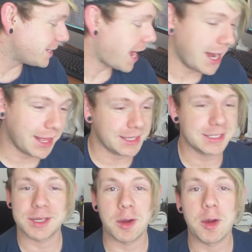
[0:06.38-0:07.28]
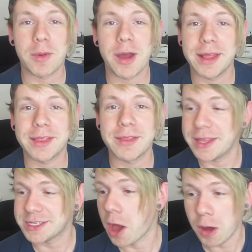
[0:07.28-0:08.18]
is anything to go by, then
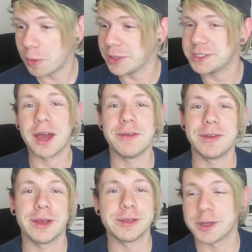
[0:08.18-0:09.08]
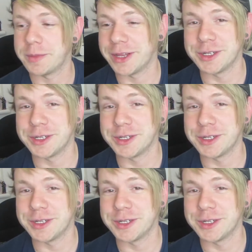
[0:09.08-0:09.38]
this whole entire video is going to be